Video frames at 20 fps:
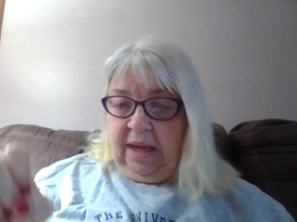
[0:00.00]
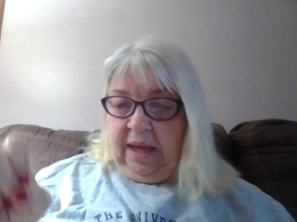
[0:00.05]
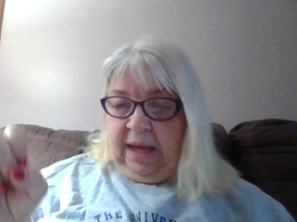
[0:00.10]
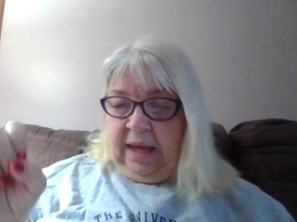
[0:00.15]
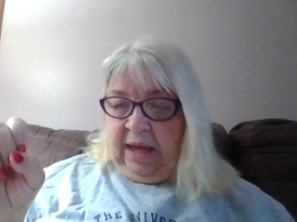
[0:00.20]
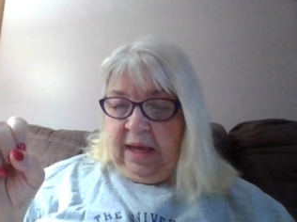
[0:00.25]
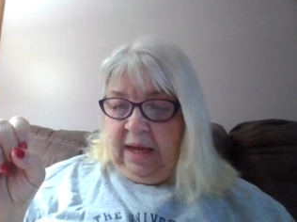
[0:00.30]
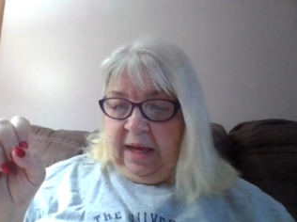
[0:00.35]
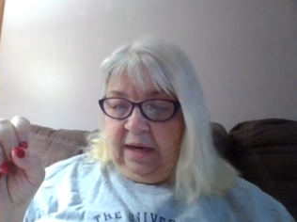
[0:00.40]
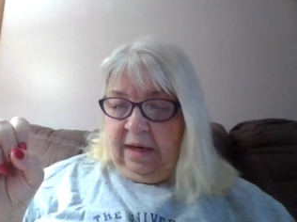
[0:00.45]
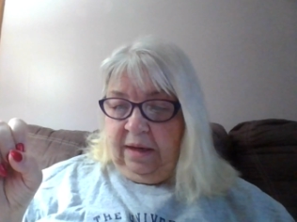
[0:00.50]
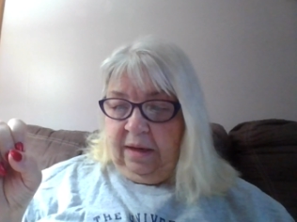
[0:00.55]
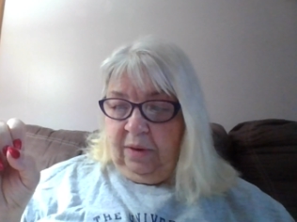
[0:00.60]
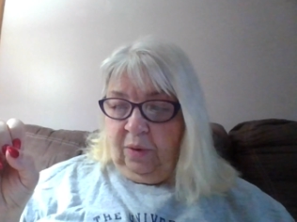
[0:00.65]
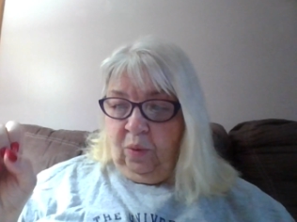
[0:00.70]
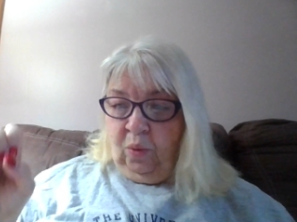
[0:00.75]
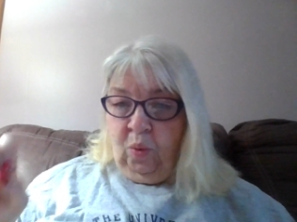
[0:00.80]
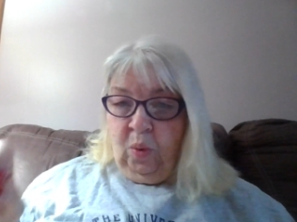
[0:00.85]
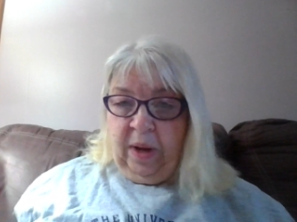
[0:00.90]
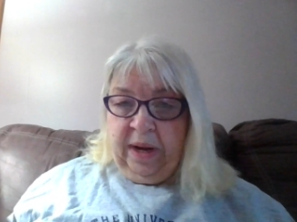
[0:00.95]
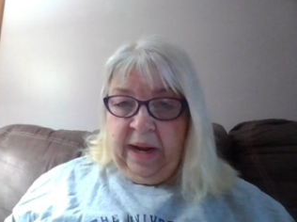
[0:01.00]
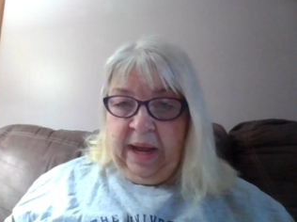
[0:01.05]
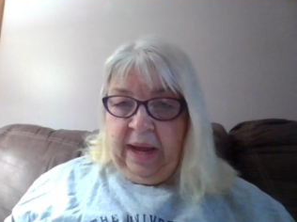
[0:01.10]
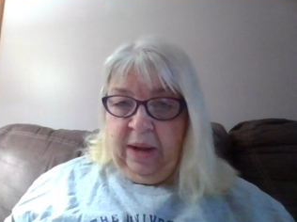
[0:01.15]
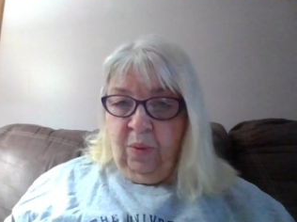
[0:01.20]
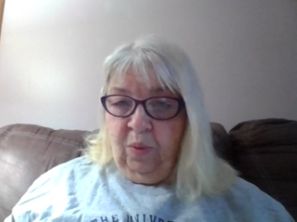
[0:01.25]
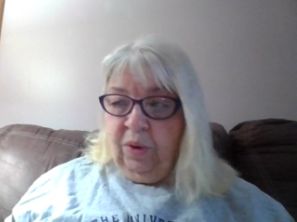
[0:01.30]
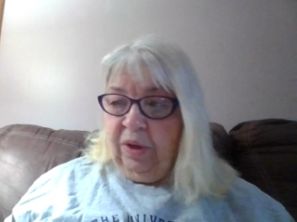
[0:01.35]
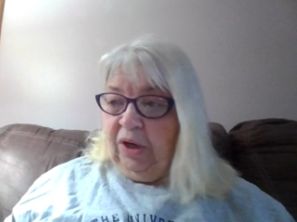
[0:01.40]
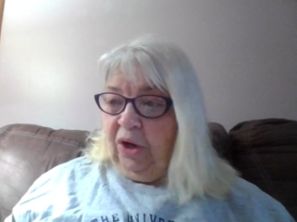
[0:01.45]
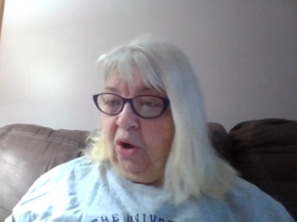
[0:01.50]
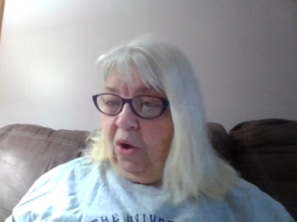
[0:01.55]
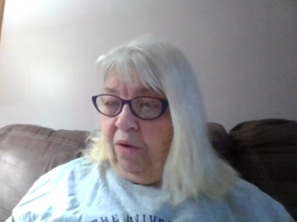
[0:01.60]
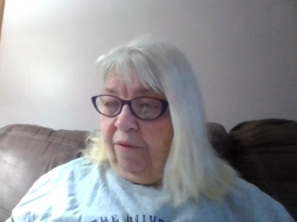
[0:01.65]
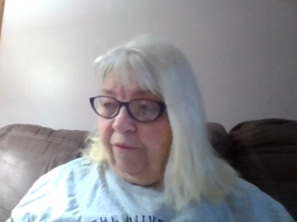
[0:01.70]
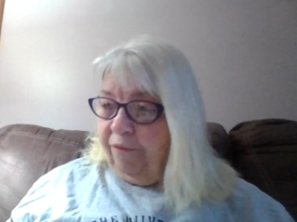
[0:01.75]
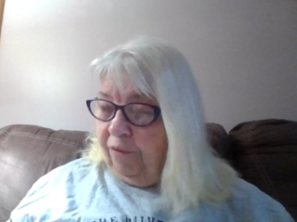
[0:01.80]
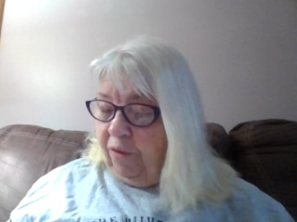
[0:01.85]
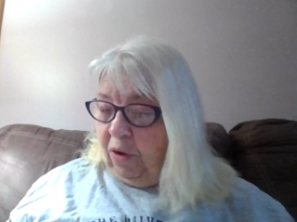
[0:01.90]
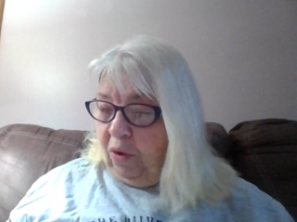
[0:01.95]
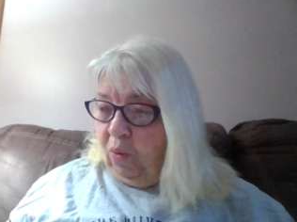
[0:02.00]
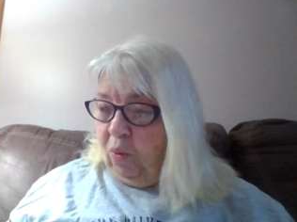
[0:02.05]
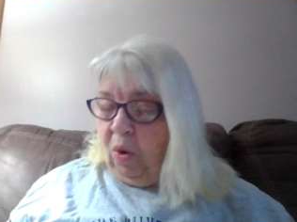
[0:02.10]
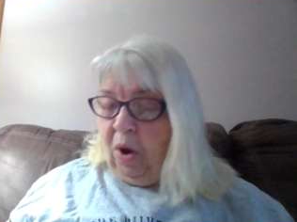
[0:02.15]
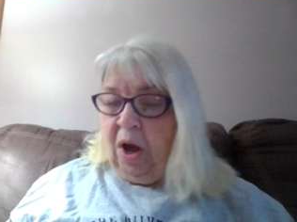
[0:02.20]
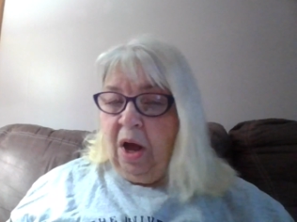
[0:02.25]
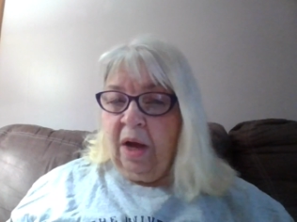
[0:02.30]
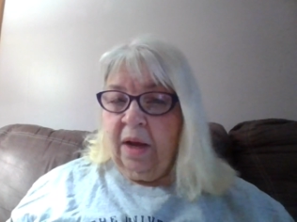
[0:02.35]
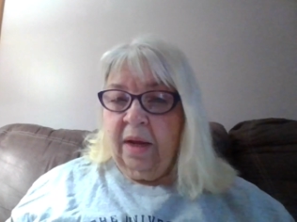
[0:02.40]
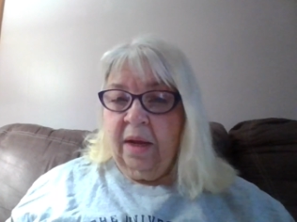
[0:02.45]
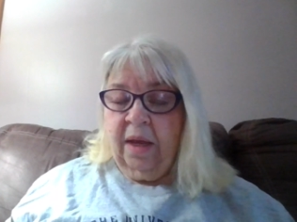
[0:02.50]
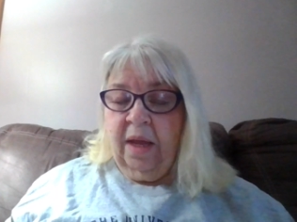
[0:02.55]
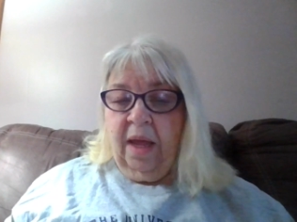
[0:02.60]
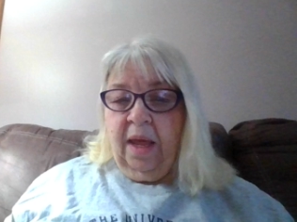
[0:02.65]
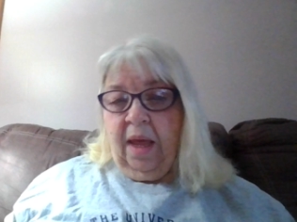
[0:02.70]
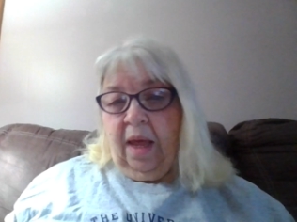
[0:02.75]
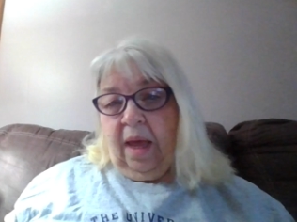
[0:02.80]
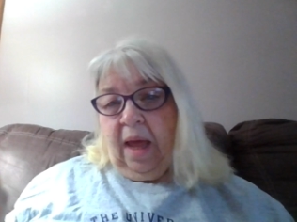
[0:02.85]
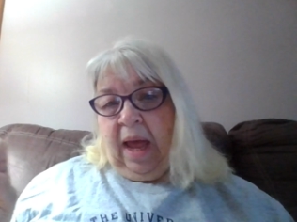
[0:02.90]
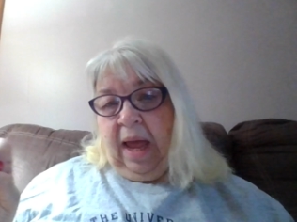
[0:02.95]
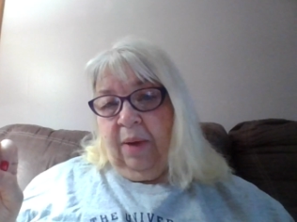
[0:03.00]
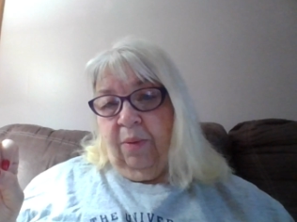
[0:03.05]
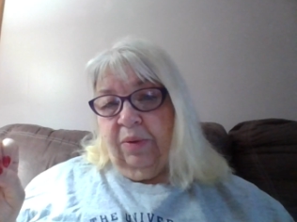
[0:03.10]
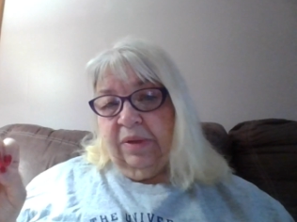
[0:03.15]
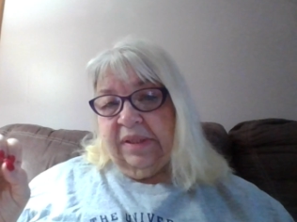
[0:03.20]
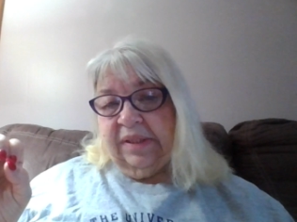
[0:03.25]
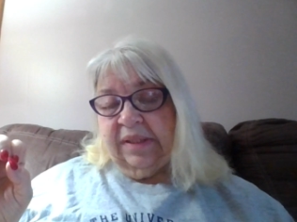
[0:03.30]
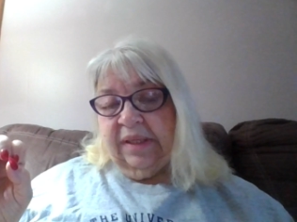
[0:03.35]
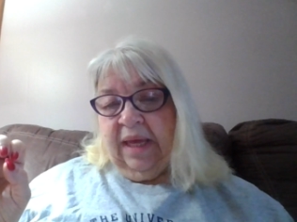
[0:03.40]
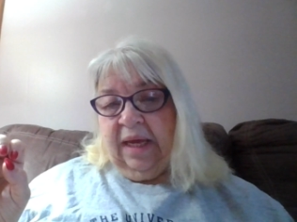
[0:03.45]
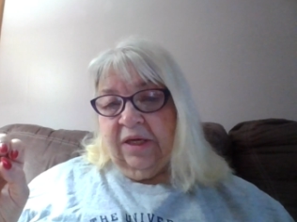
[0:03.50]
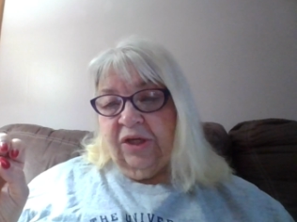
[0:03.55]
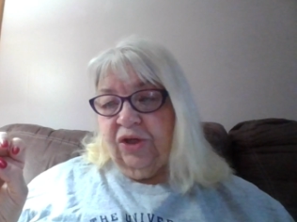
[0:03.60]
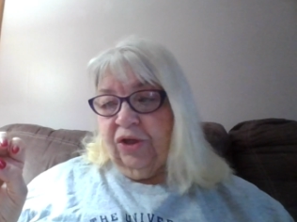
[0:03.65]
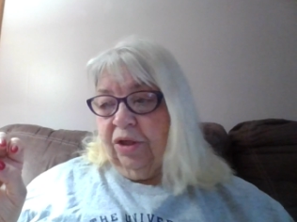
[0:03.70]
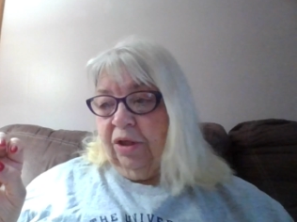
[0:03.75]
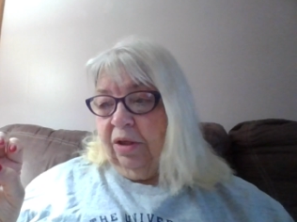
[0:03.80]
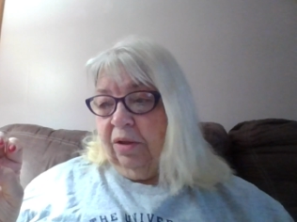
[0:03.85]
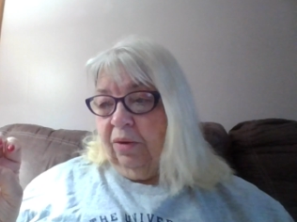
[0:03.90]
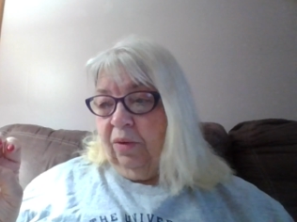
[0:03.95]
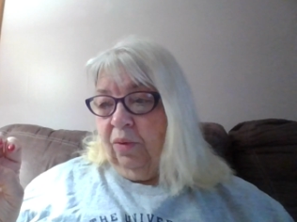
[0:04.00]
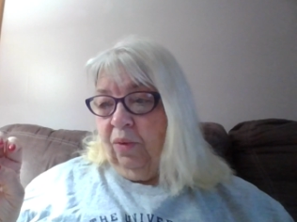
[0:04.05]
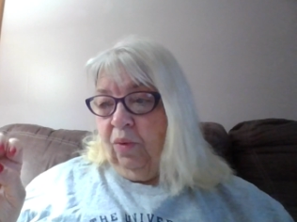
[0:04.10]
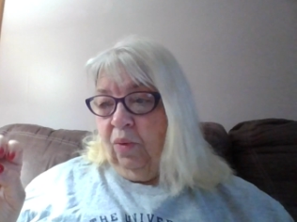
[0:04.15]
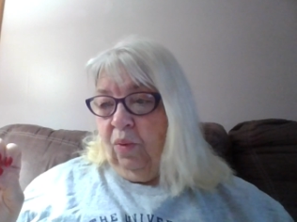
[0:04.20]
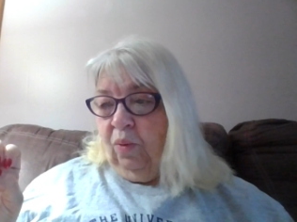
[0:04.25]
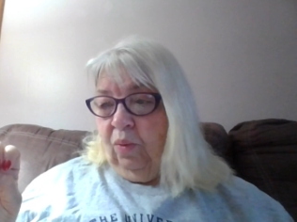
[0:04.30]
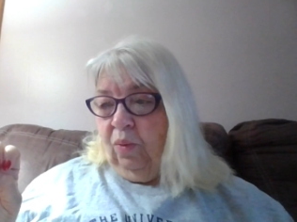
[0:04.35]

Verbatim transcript: and when I would go for a walk. I would schedule